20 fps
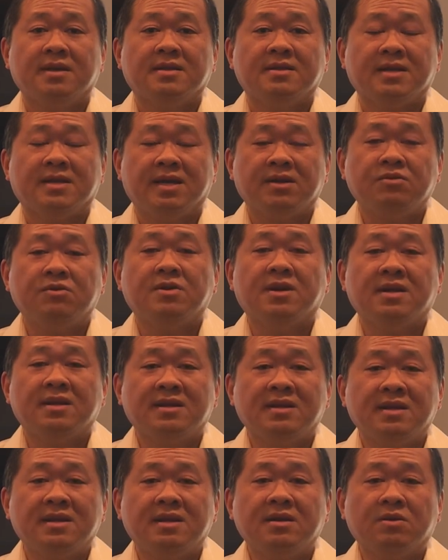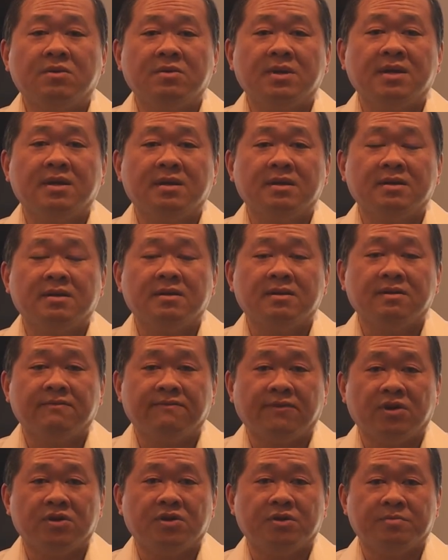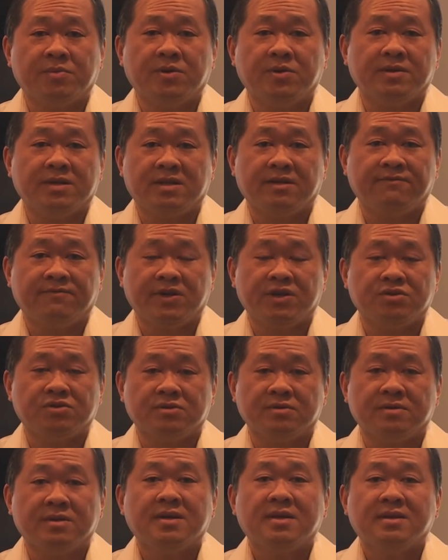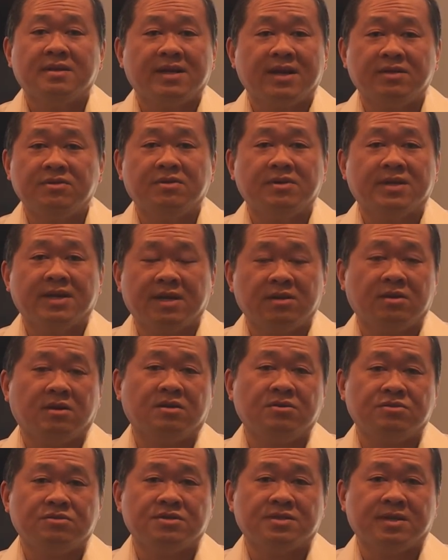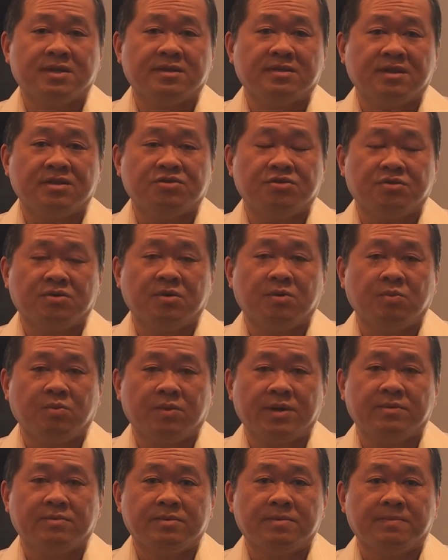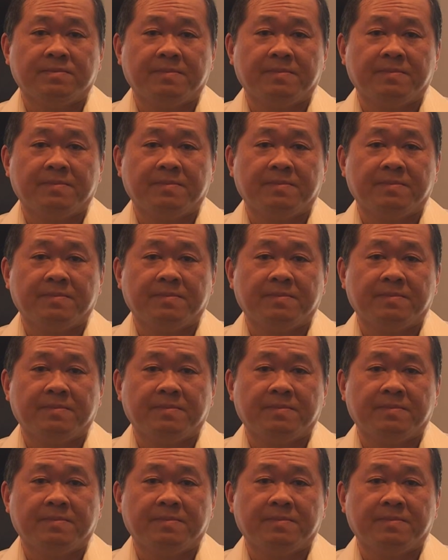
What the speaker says: then you are a legally vulnerable individual. Then you cannot use a digital will.